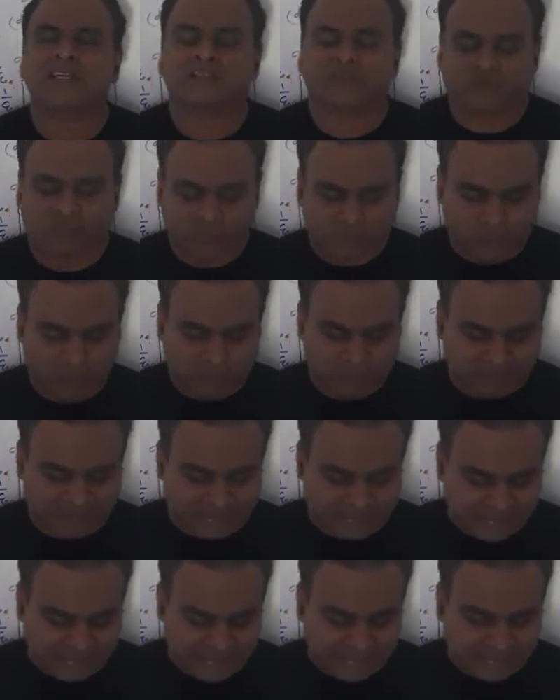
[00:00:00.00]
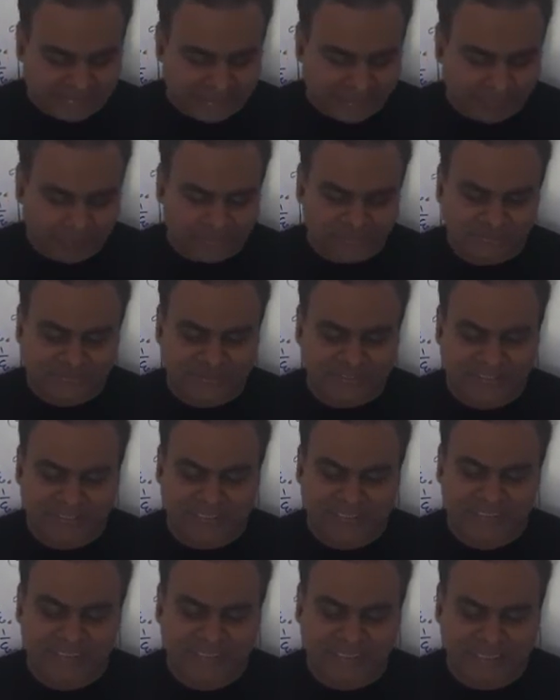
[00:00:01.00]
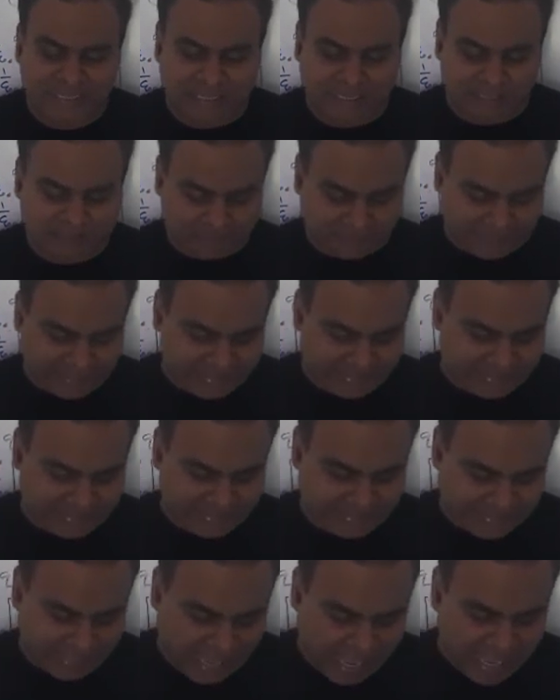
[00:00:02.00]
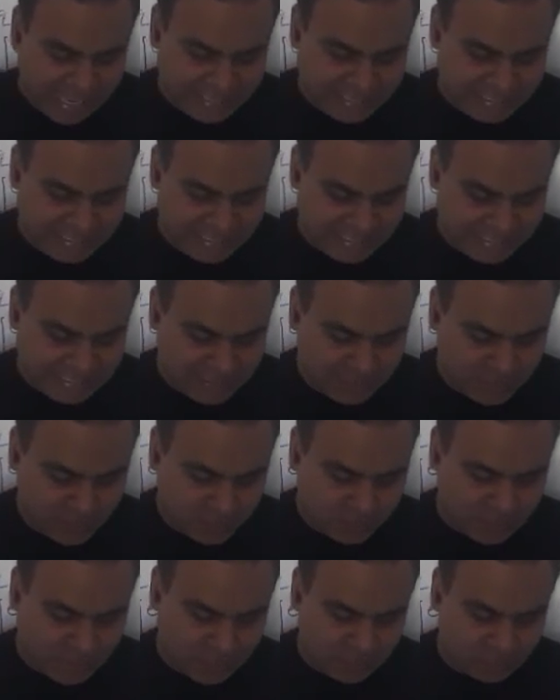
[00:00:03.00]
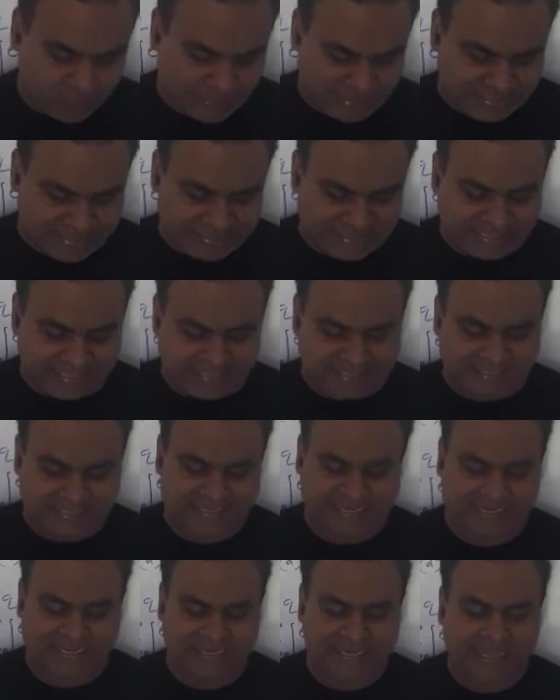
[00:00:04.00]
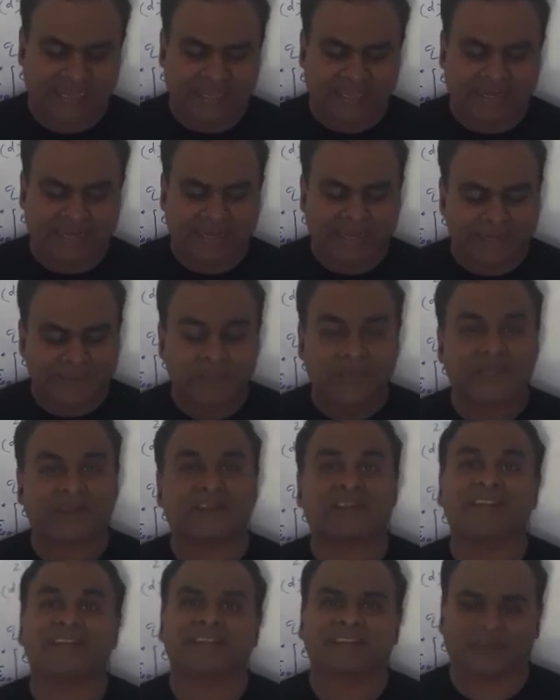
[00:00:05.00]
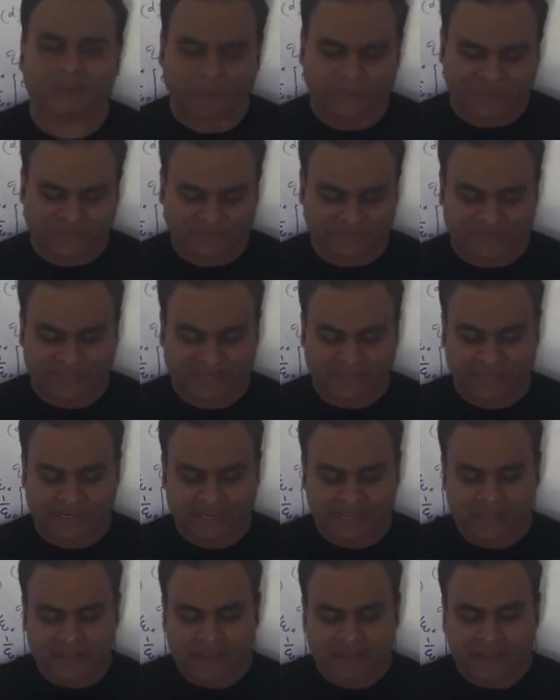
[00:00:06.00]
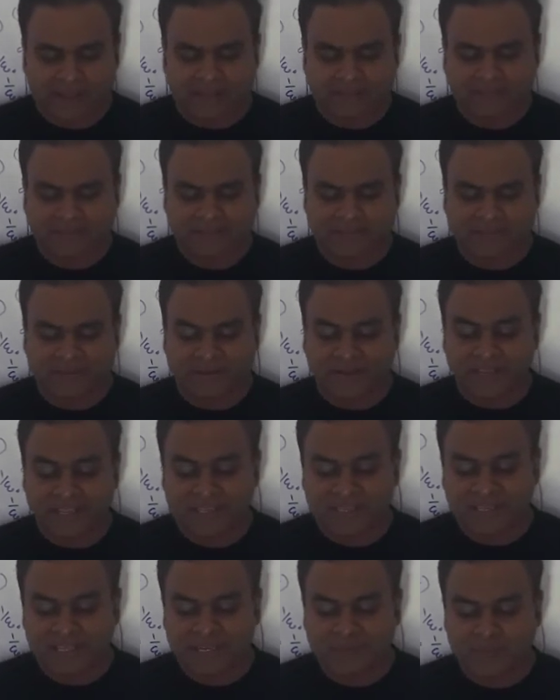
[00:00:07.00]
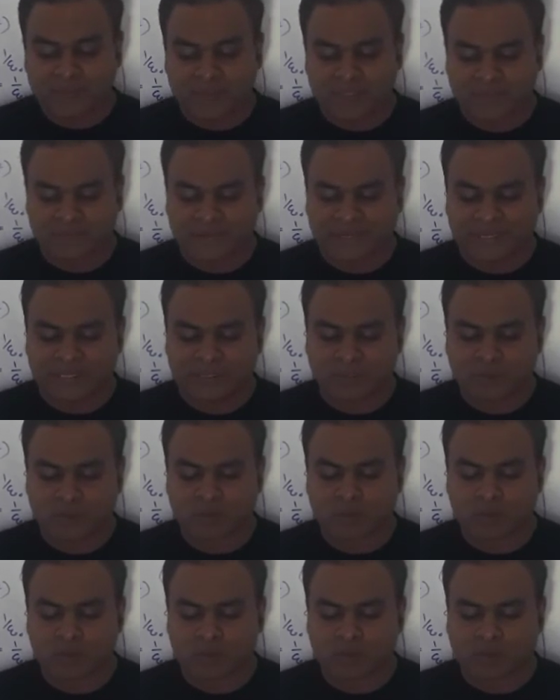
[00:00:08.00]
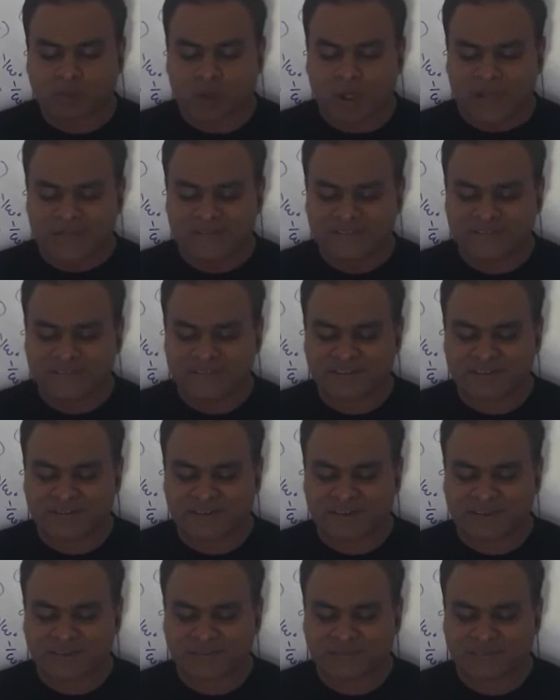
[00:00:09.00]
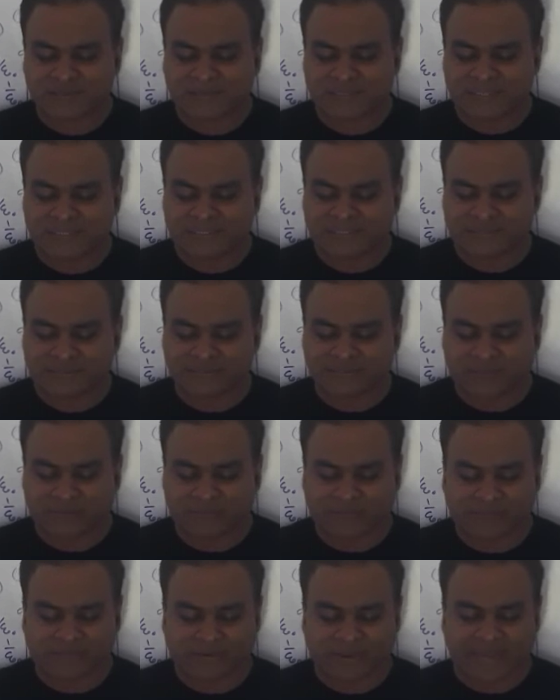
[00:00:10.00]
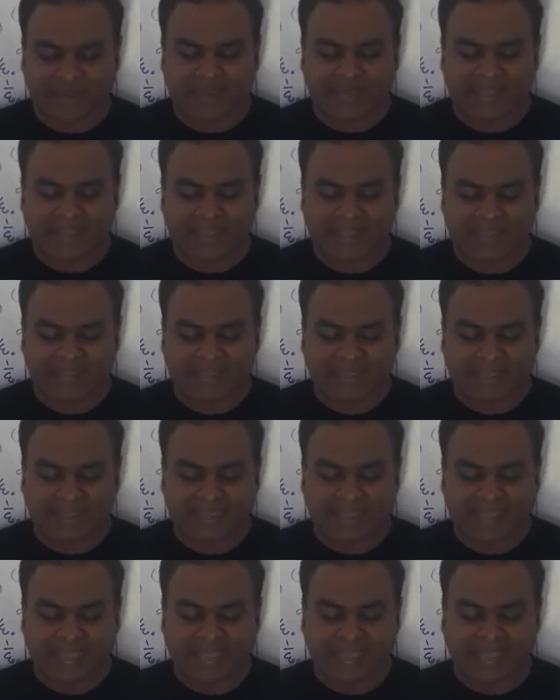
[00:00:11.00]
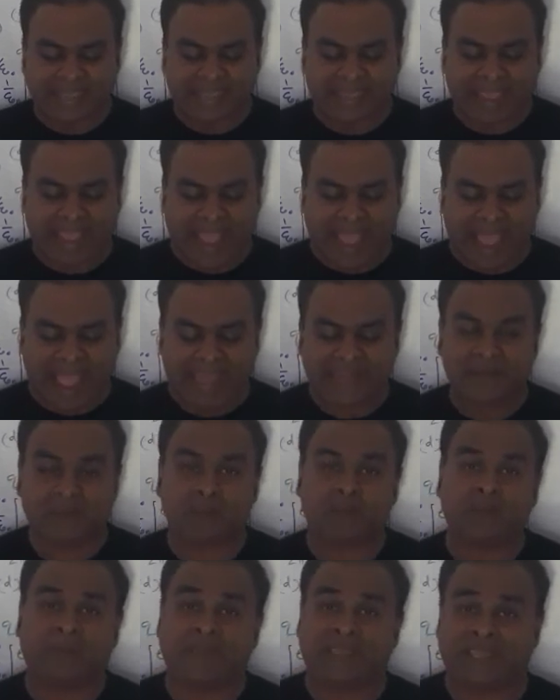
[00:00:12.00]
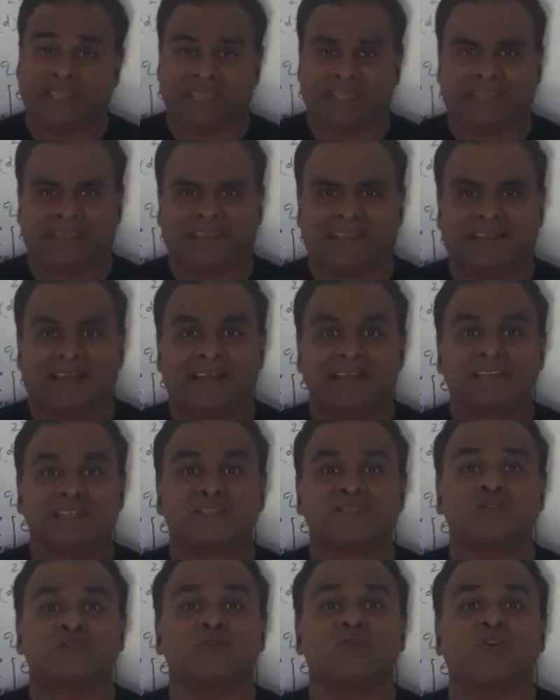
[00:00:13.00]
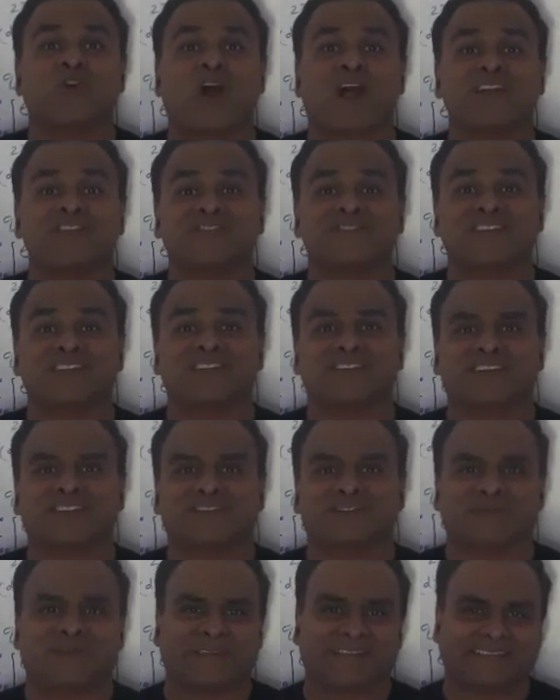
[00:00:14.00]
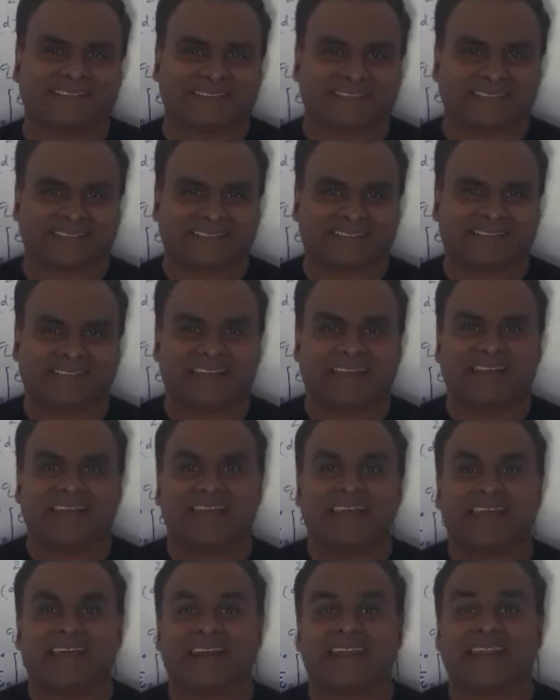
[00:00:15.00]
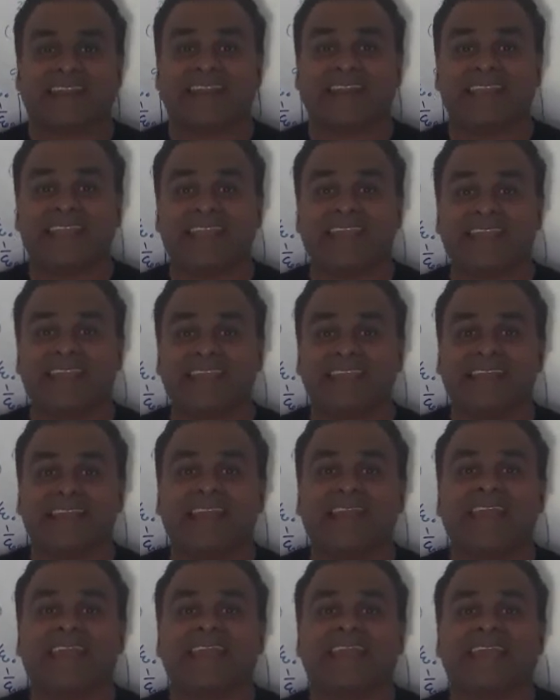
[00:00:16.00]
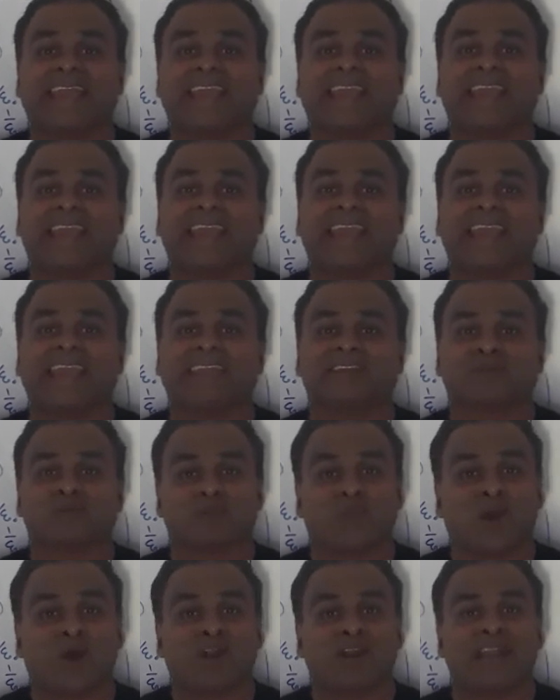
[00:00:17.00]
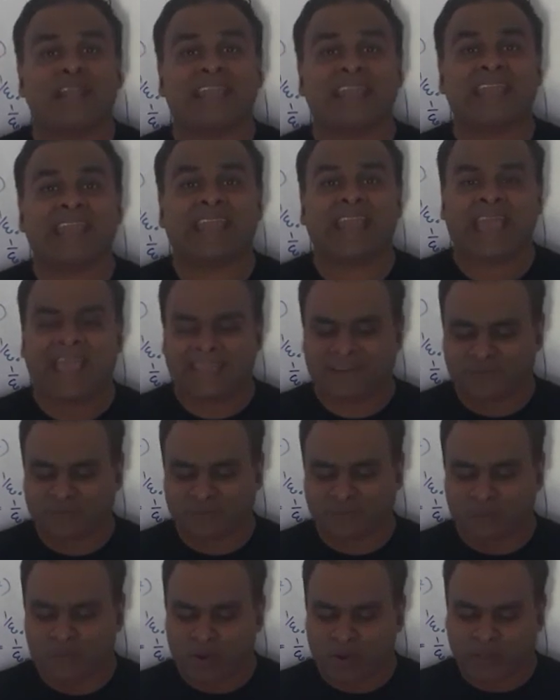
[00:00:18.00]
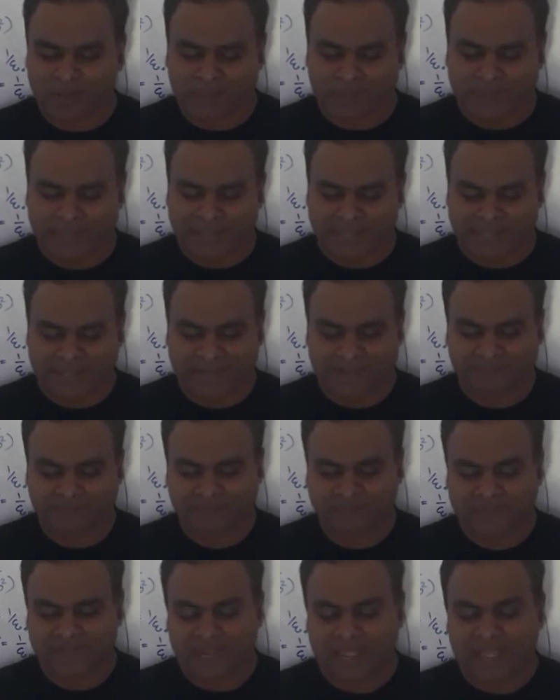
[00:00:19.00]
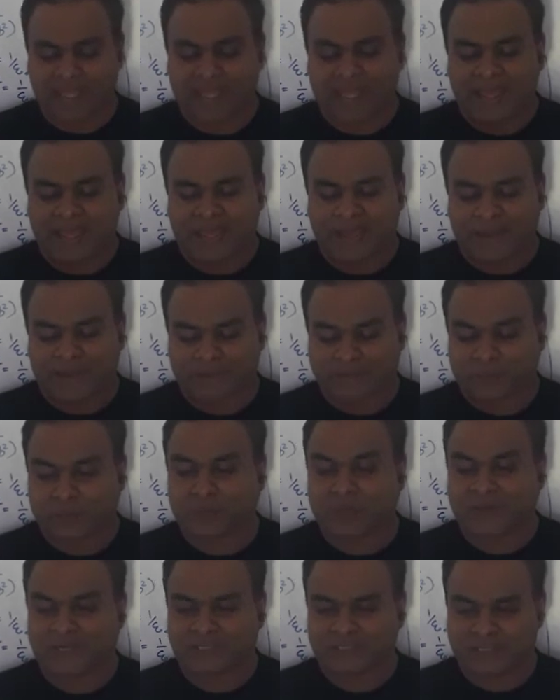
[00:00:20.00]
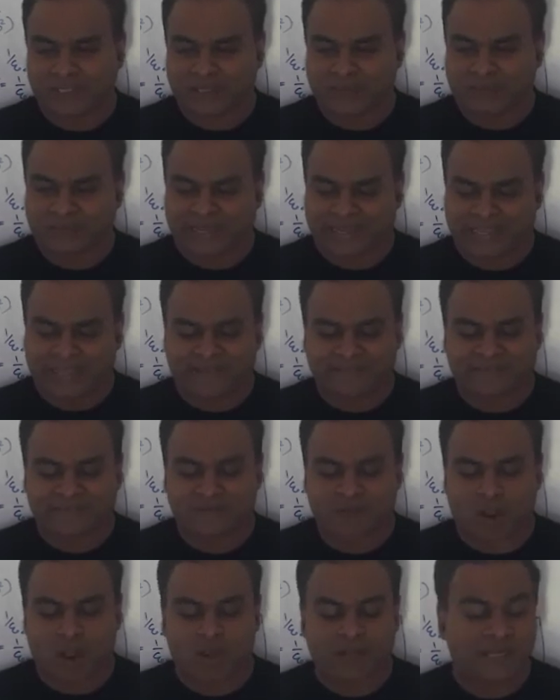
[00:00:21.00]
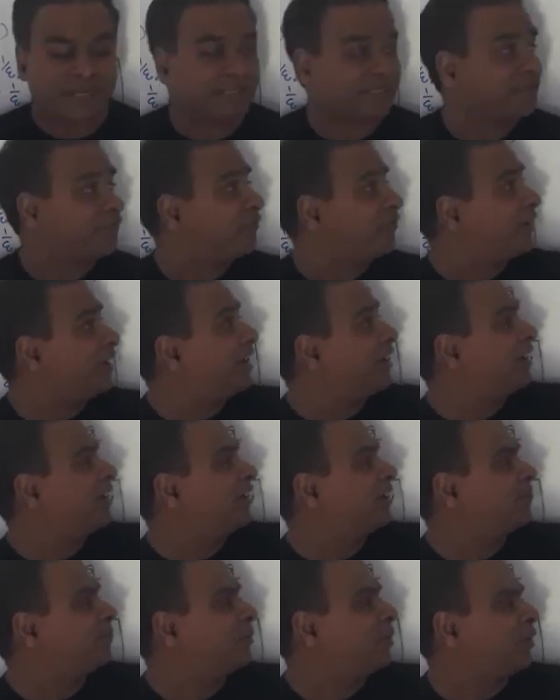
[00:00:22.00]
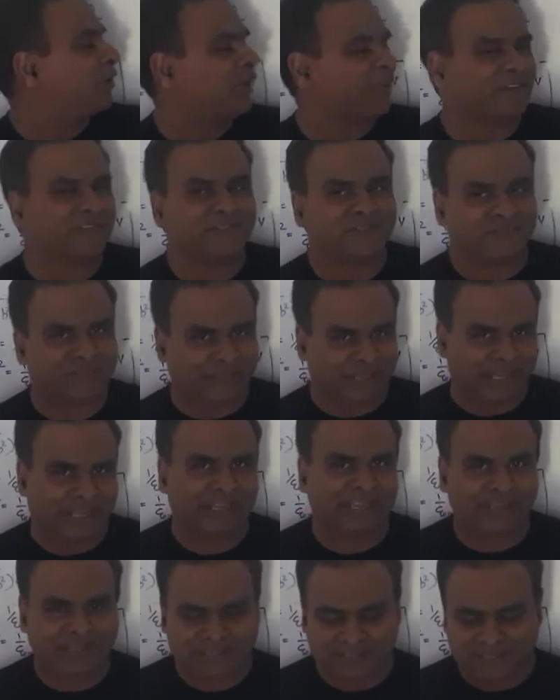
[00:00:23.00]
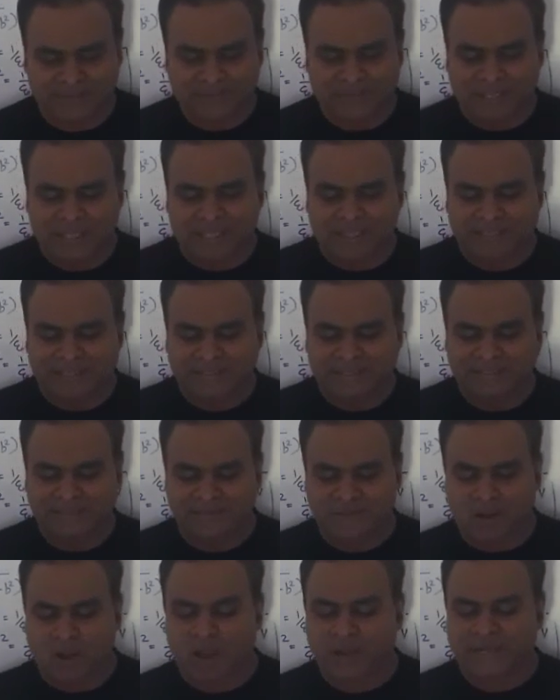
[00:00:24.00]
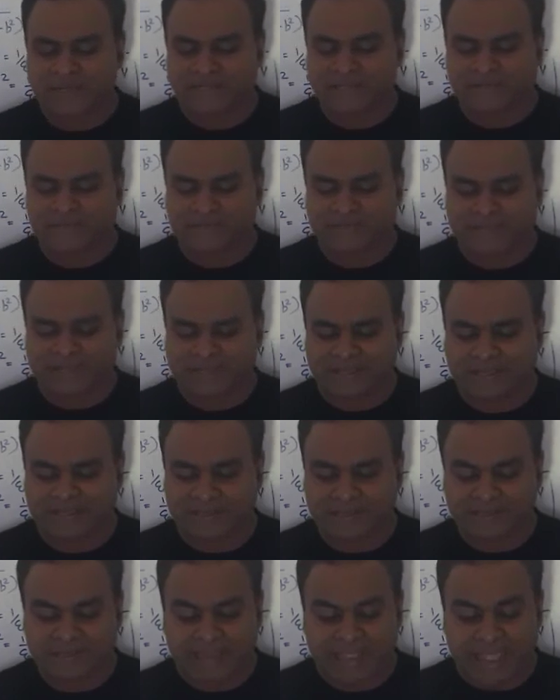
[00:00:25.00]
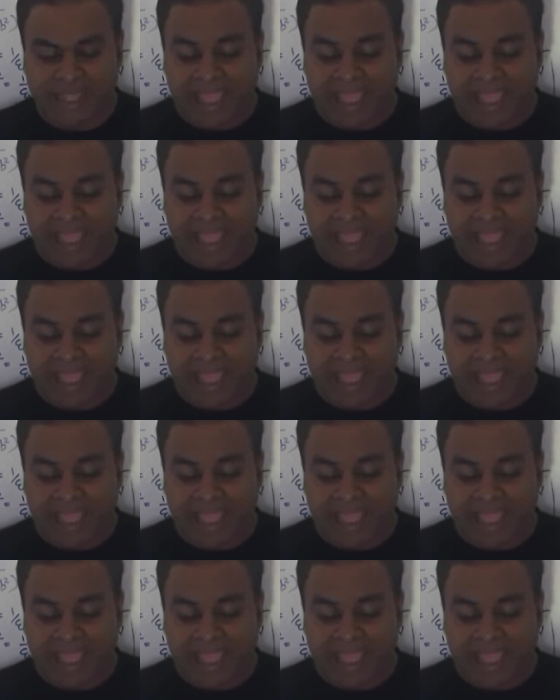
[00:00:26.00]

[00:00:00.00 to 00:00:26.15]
So this is a question that is asked in 2016. Let me read the question. The region between two concentric spheres of radii A and B, two concentric spheres, radii A and small b, respectively. It's shown in the figure, you can see it. It's shown in the figure.